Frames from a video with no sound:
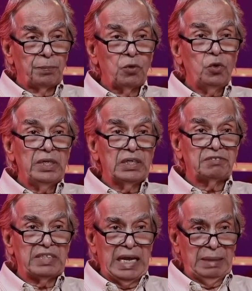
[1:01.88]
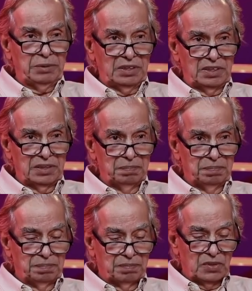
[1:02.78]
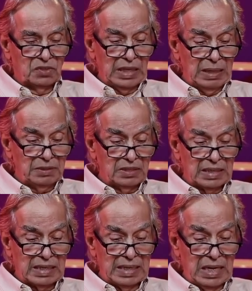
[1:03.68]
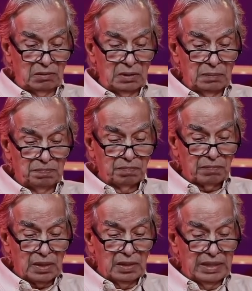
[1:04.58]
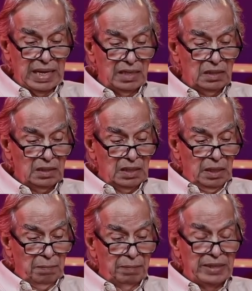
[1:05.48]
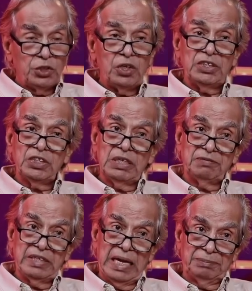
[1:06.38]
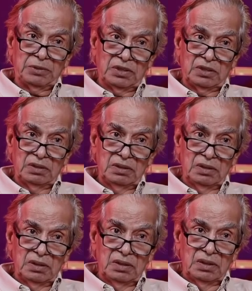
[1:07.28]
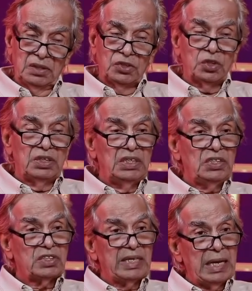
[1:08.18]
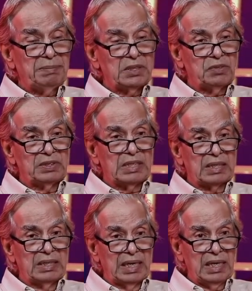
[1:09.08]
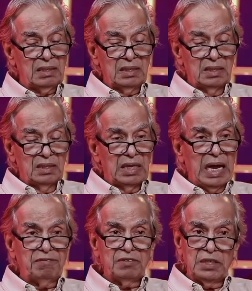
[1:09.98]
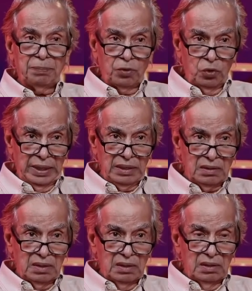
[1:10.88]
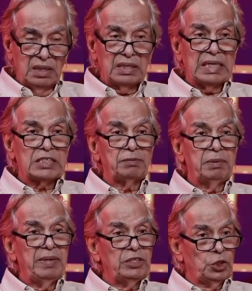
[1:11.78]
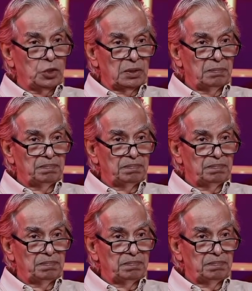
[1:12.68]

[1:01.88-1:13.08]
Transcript: pruning of synapses. Synapses are cut down. Then maturation of synapses. So these synapses which are there, after the pruning, it has to be matured